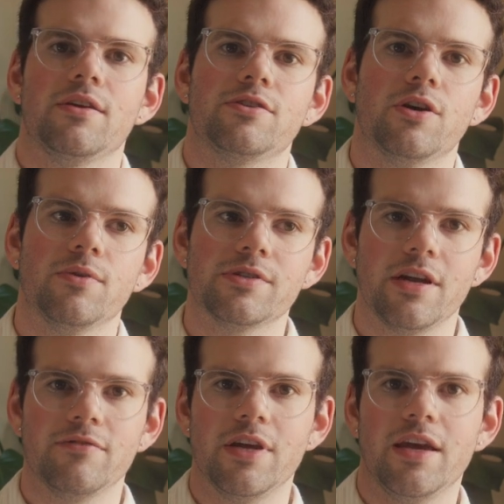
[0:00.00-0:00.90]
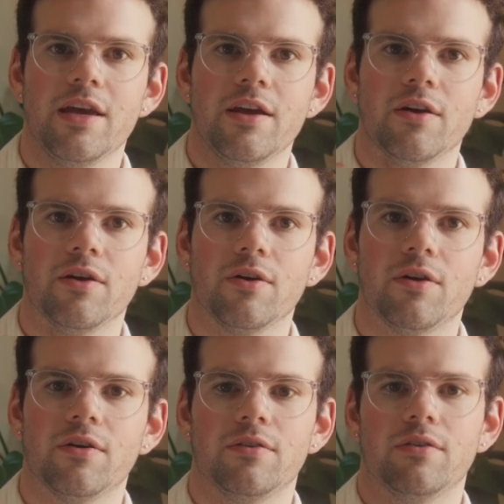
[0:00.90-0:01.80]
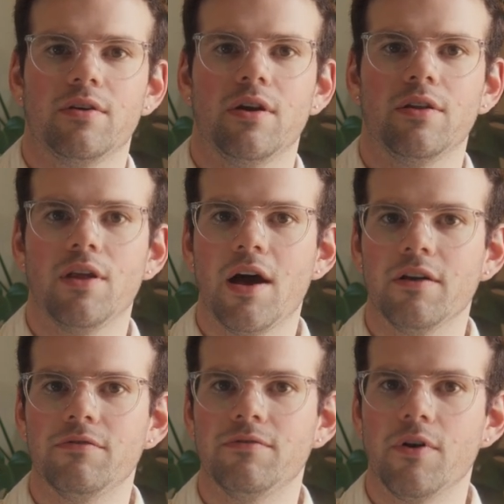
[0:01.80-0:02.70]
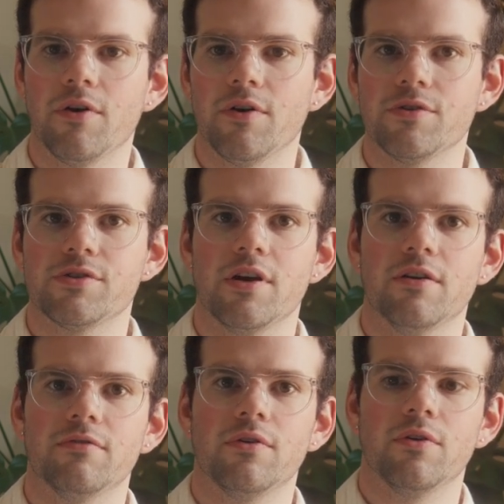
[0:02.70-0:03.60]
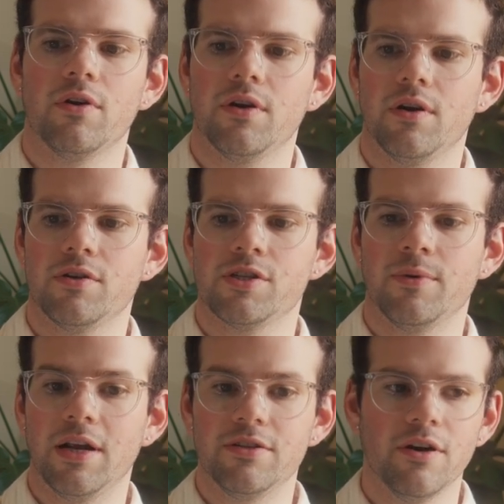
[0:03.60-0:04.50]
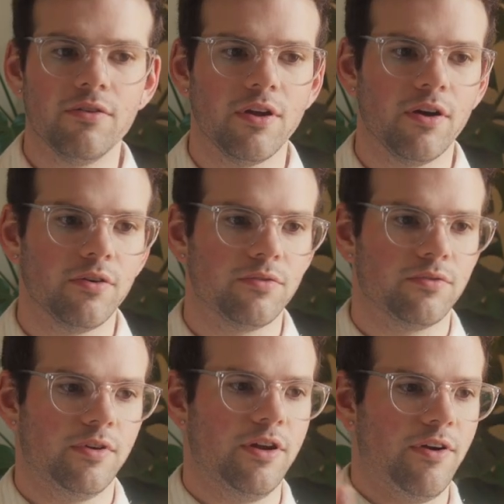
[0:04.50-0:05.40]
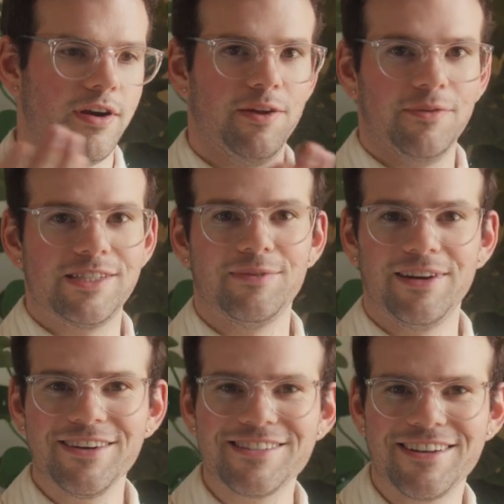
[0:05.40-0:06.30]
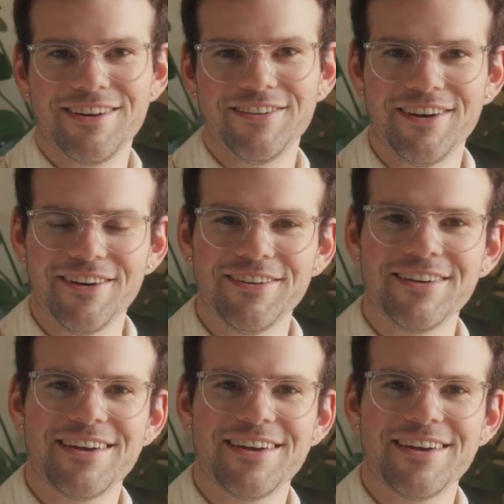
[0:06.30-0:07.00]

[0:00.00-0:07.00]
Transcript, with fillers: So instead of taking a lot of photos of someone I don't know interacting with someone else I don't know,